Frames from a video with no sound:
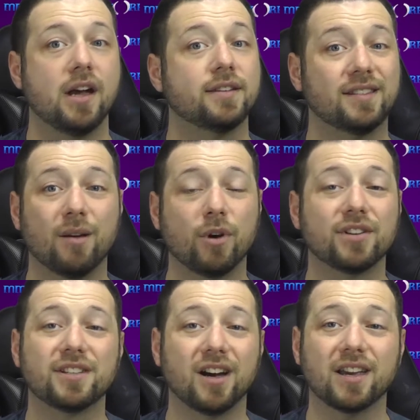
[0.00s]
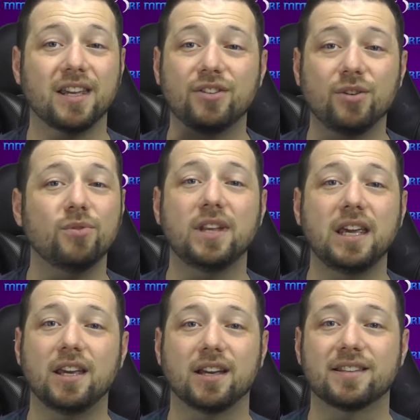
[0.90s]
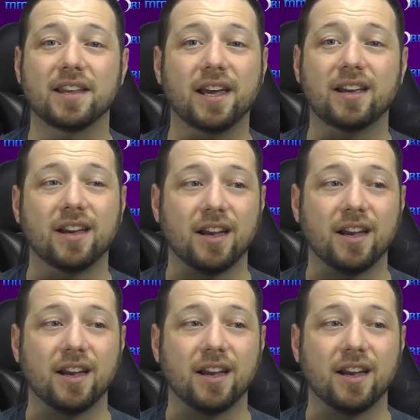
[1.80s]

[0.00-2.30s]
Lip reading: Some are stuck in 2D. It's like